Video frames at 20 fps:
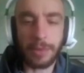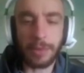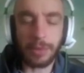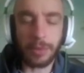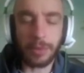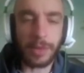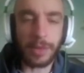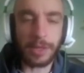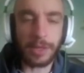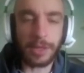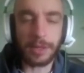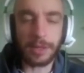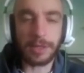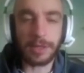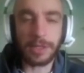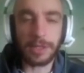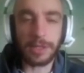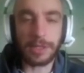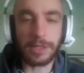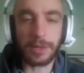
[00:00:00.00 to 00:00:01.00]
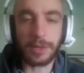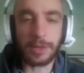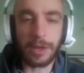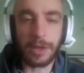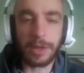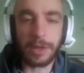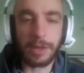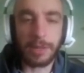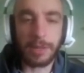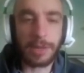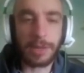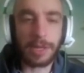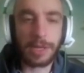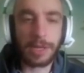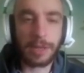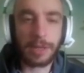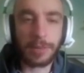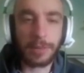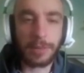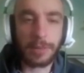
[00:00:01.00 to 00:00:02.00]
mule by the end of this. Are you still carrying that
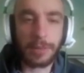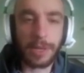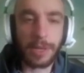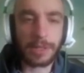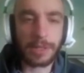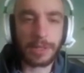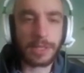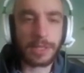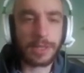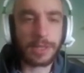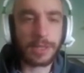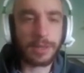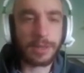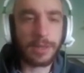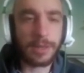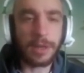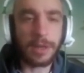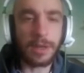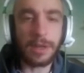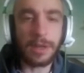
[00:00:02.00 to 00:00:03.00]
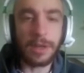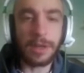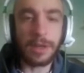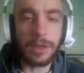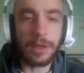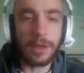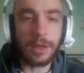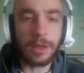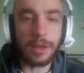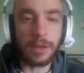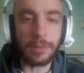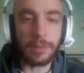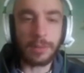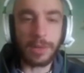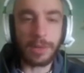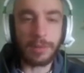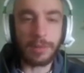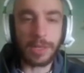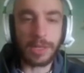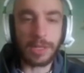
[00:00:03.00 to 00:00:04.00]
plank up your backside?
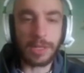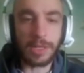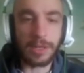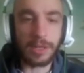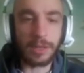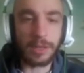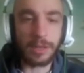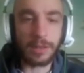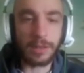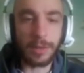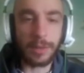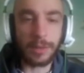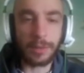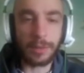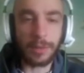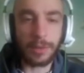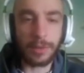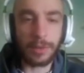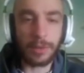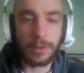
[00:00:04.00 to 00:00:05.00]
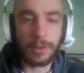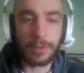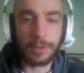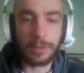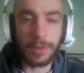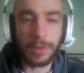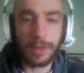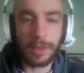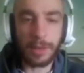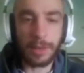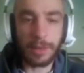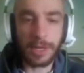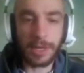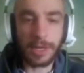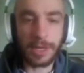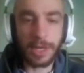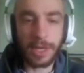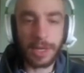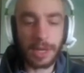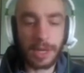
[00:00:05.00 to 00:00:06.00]
Complete mess. Hidden at the bottom, though, was a
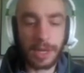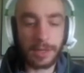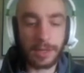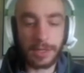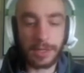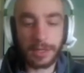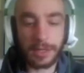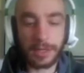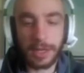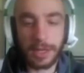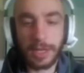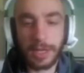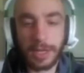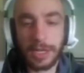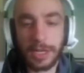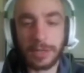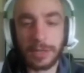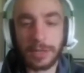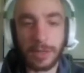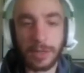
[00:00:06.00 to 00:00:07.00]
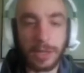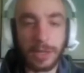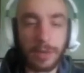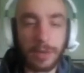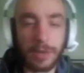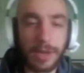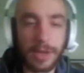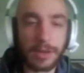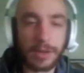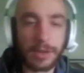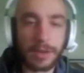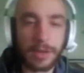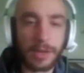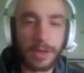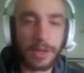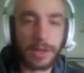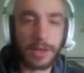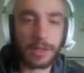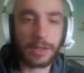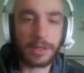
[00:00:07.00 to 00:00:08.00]
magnetic card. Did I take the card? Yes, we're going to go back
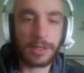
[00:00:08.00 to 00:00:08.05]
and